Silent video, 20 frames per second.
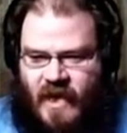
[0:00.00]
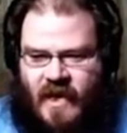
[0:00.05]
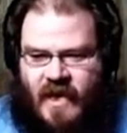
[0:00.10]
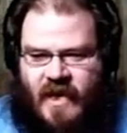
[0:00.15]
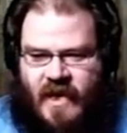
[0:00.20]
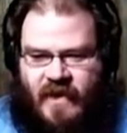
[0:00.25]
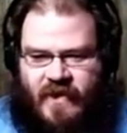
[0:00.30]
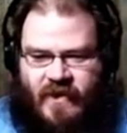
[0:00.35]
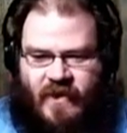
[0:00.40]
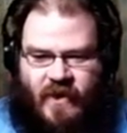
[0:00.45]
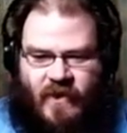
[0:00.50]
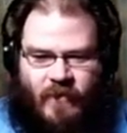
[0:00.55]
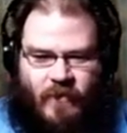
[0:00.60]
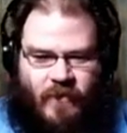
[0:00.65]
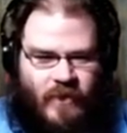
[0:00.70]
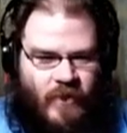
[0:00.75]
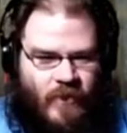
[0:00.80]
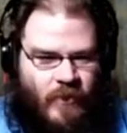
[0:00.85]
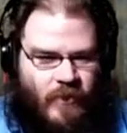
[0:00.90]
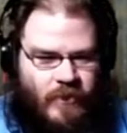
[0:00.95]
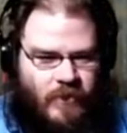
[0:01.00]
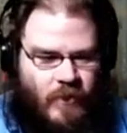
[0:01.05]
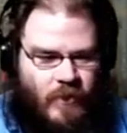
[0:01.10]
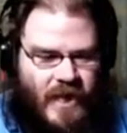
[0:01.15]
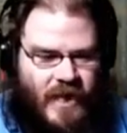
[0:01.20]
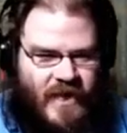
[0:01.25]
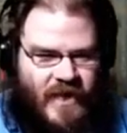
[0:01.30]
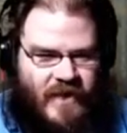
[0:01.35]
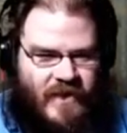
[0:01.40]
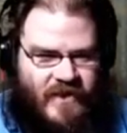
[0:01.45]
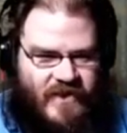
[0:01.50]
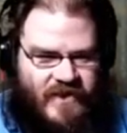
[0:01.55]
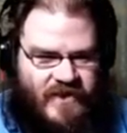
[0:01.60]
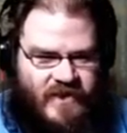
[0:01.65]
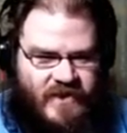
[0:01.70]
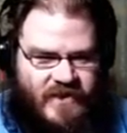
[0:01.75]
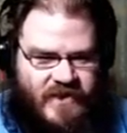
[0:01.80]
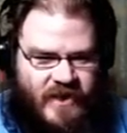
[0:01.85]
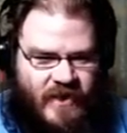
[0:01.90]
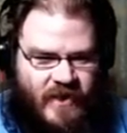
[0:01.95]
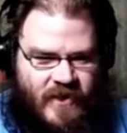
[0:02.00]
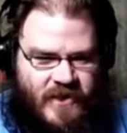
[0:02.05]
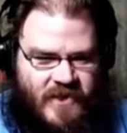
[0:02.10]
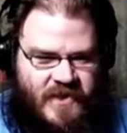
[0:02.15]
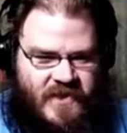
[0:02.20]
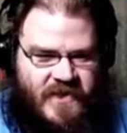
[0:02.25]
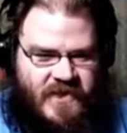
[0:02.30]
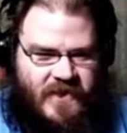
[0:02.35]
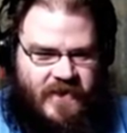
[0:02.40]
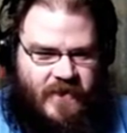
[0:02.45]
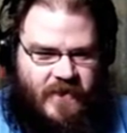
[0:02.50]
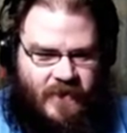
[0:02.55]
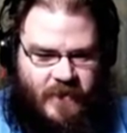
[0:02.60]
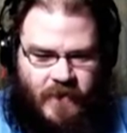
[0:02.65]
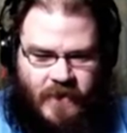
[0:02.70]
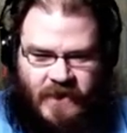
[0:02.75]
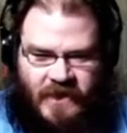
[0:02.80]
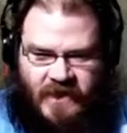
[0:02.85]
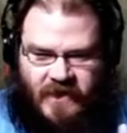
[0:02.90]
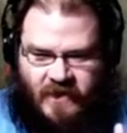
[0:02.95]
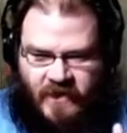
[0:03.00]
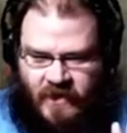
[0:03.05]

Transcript: and the old wires are so like